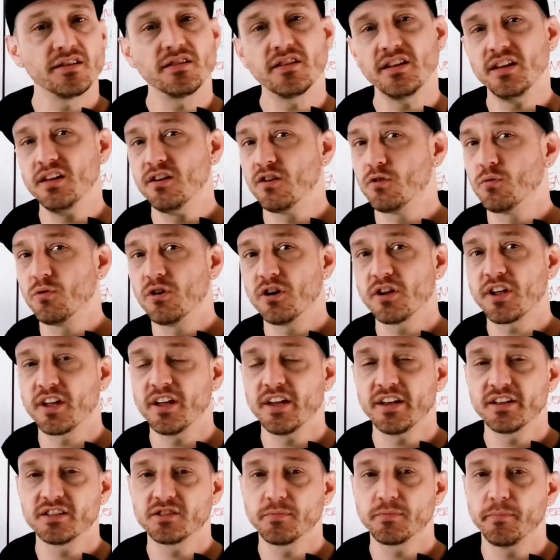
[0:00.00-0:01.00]
and the inner
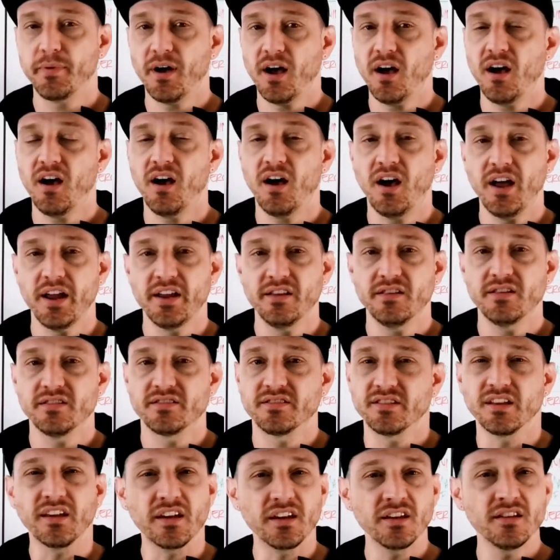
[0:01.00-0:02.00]
workings behind the
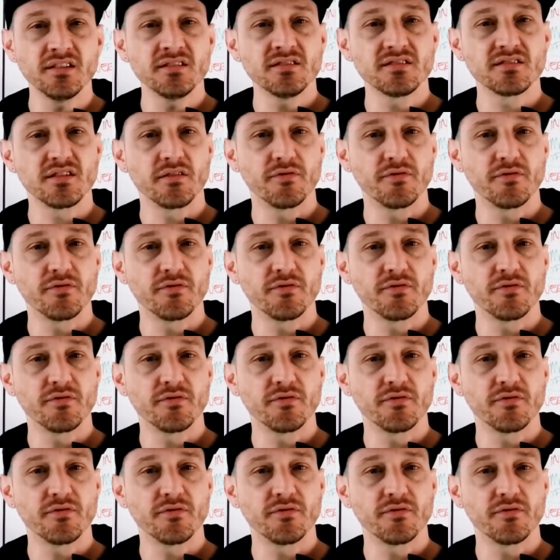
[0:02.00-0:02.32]
scenes